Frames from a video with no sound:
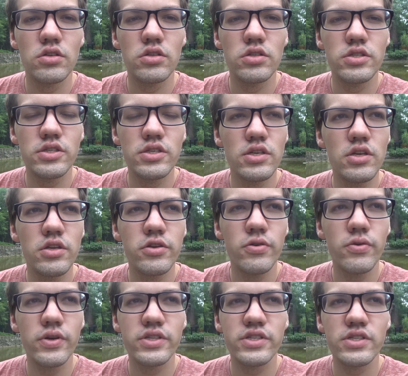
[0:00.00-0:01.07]

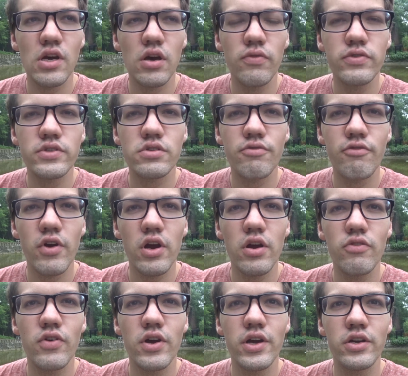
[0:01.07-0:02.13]
CQ itself is a
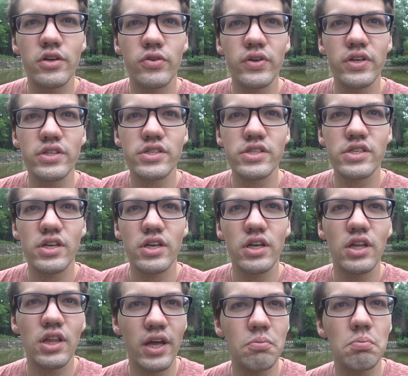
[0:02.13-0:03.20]
very green city.
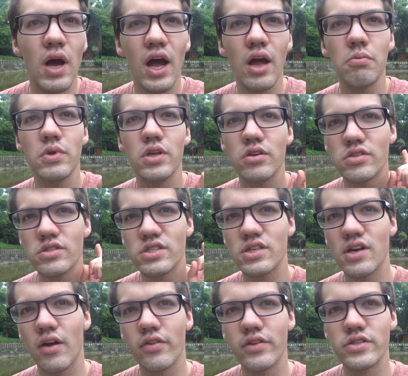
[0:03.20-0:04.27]
Like behind me you can see
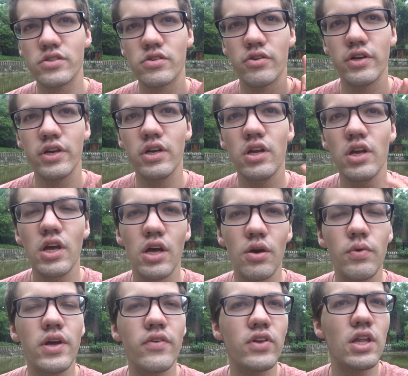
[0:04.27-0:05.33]
all this green,
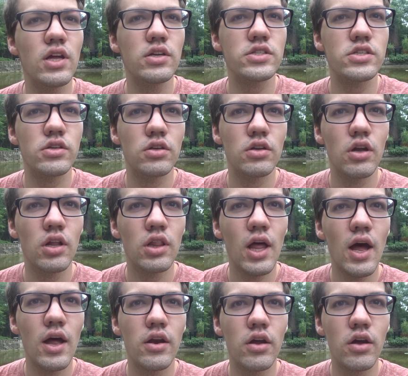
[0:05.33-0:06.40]
and we have a
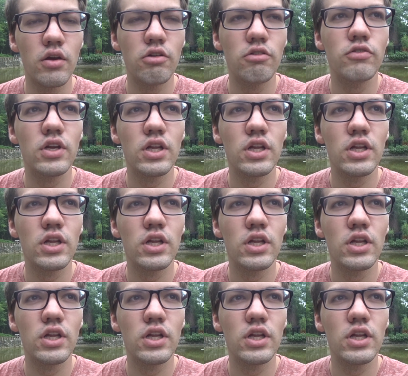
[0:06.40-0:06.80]
lot of